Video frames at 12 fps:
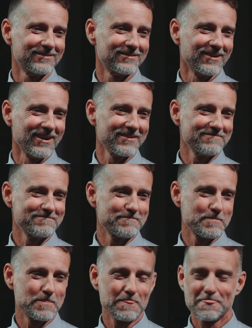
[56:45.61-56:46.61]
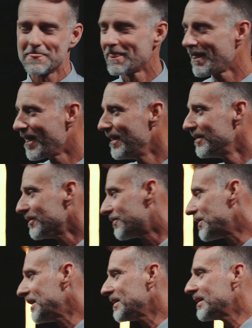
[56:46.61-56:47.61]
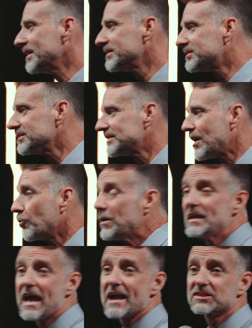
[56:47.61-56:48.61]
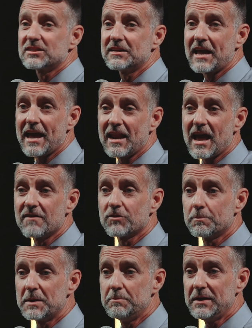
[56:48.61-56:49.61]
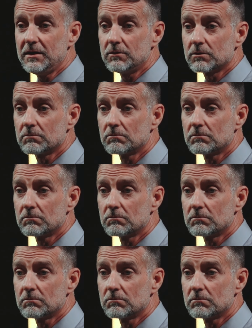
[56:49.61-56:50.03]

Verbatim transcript: Right? The thing is that we actually can't ever be beat.